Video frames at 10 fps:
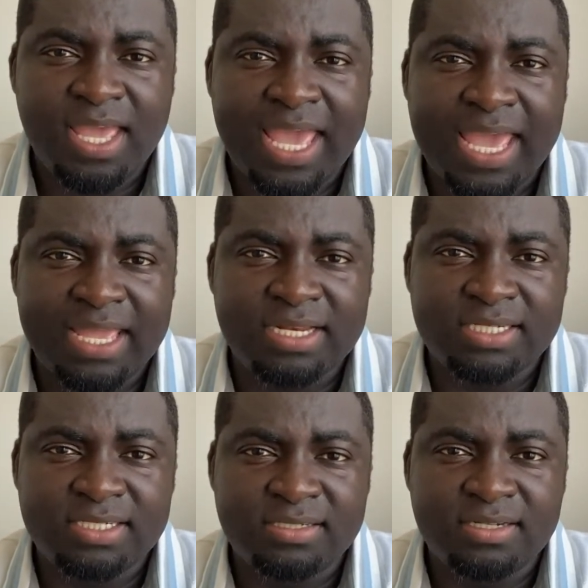
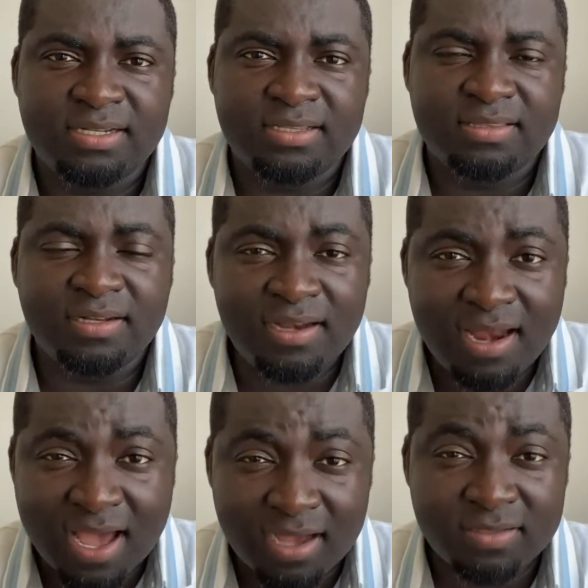And the
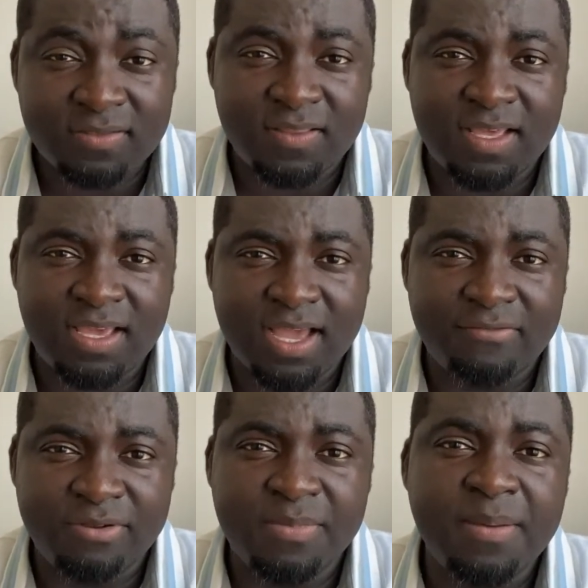last thing I
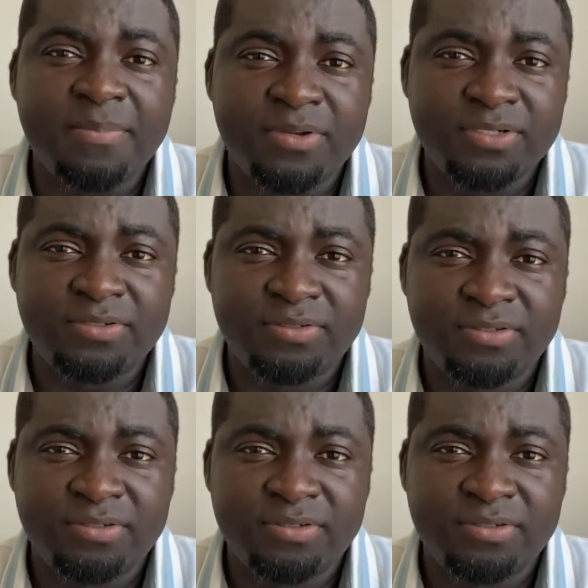remembered